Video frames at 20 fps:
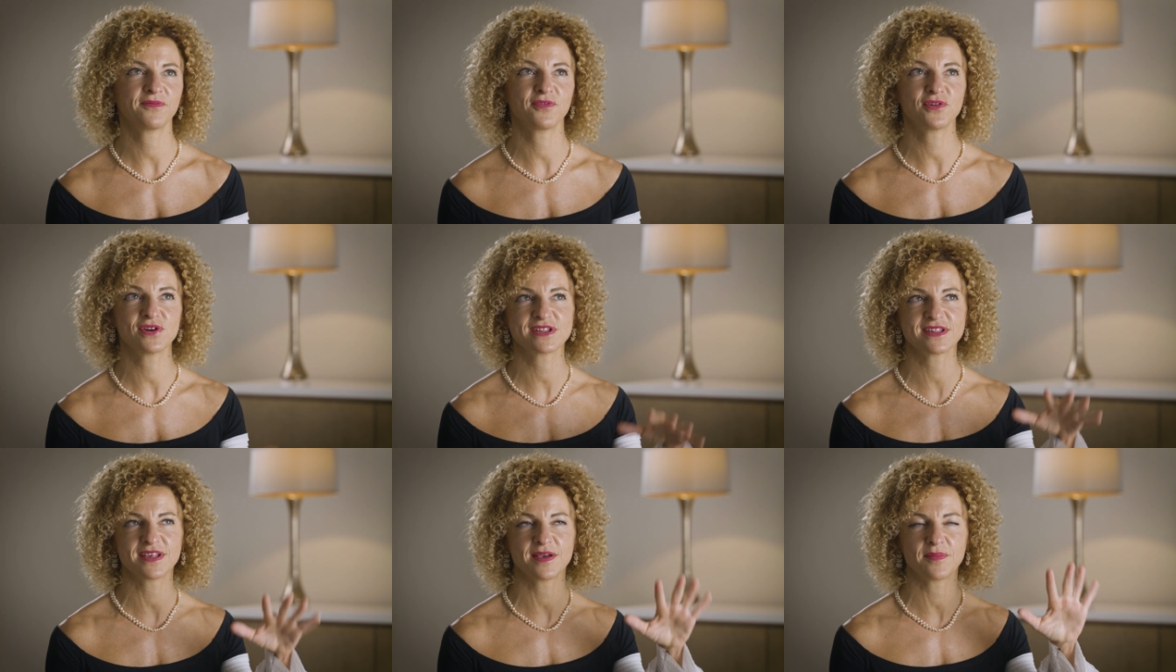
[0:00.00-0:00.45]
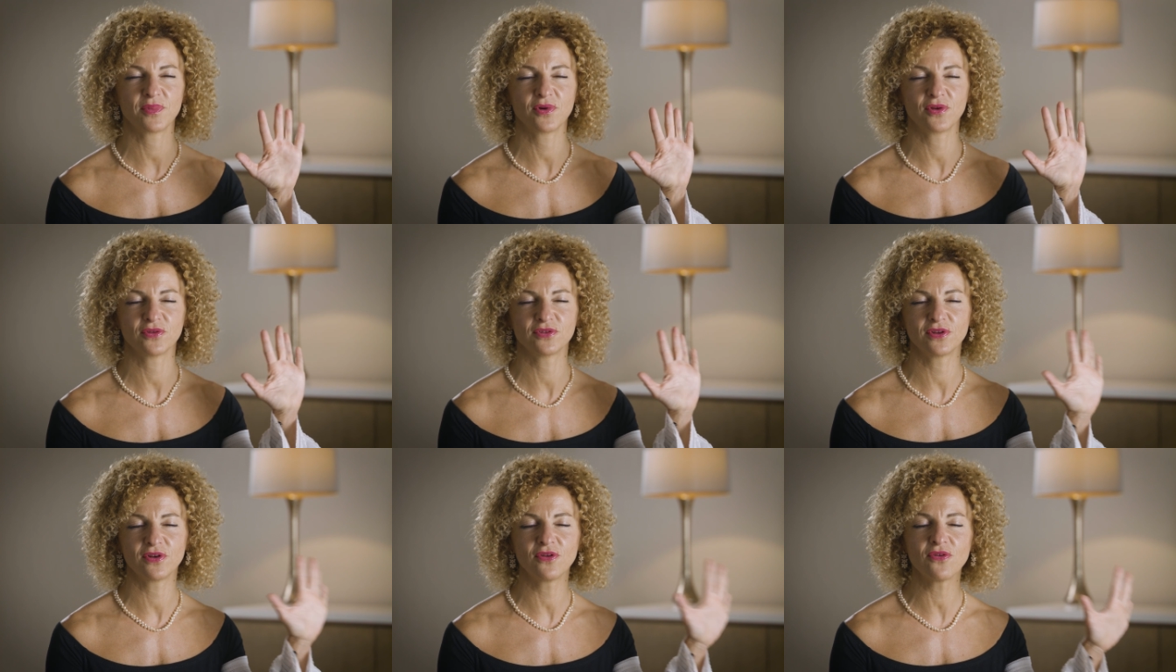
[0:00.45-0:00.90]
for example,
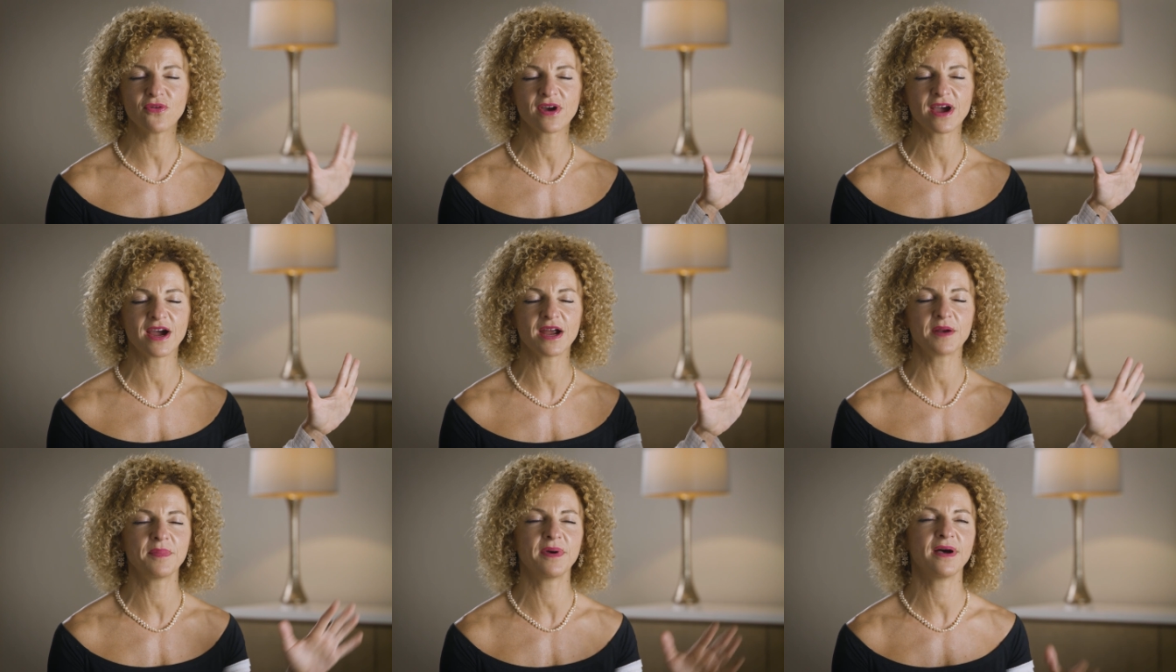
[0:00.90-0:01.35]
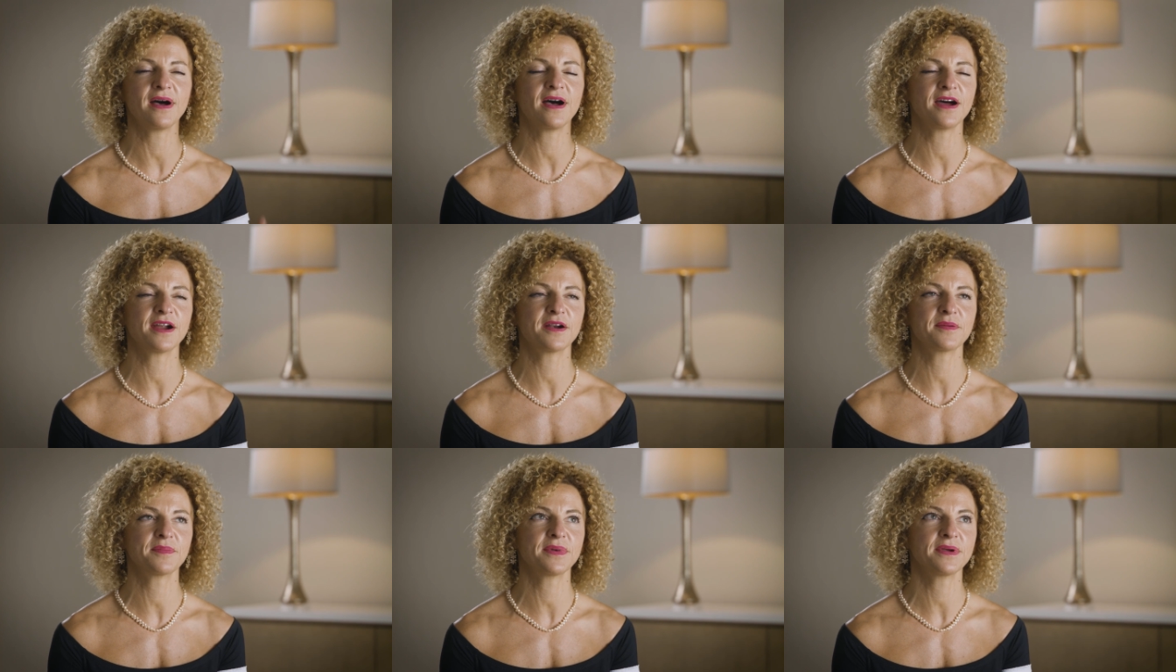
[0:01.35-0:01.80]
on the low carb
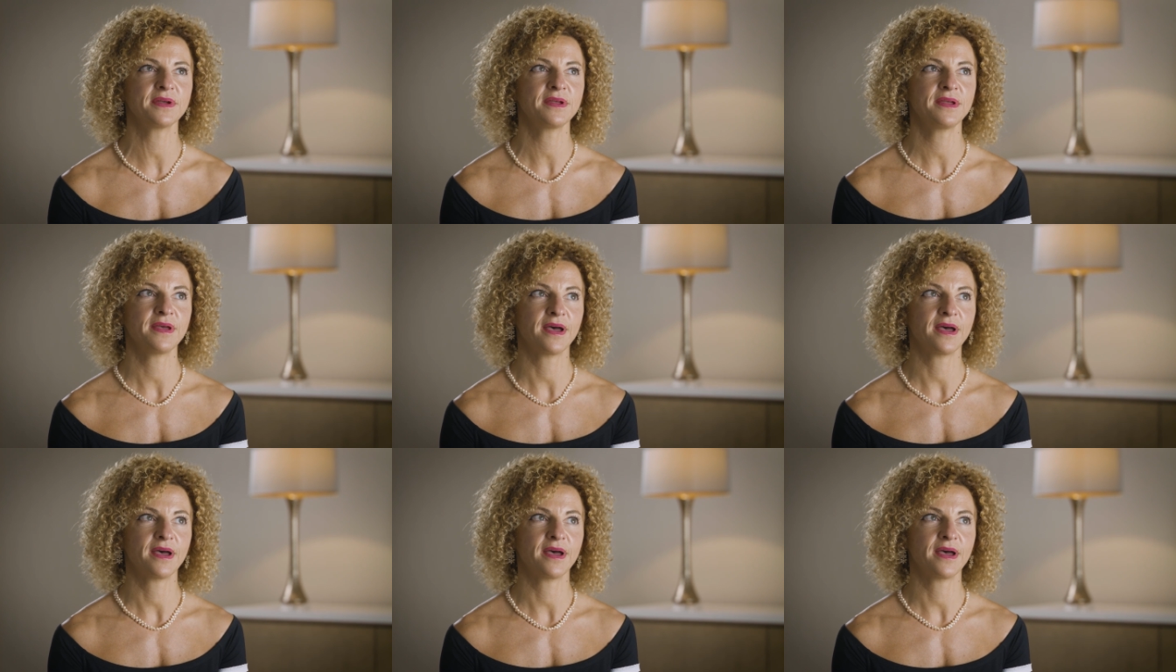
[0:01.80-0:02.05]
arm,